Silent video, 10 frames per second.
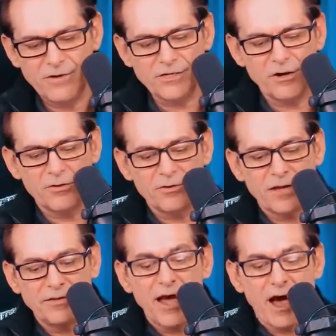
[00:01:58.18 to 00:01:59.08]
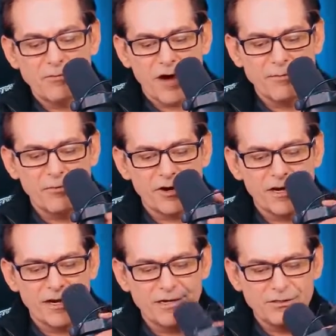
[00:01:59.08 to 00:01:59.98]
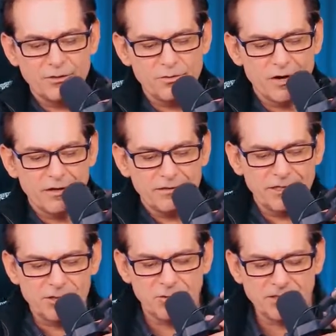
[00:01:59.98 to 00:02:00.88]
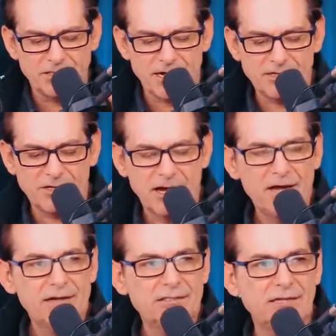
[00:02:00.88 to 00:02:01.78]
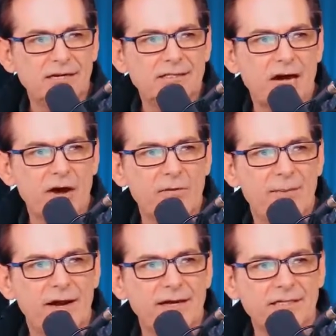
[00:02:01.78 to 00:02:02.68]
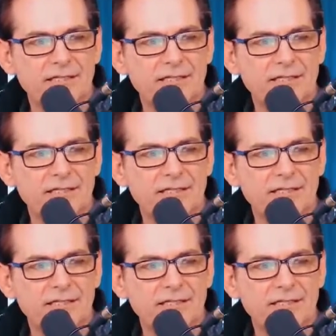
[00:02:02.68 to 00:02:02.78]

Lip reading: Here's another. Yeah, we're going to get to... this one says, this is an entire bank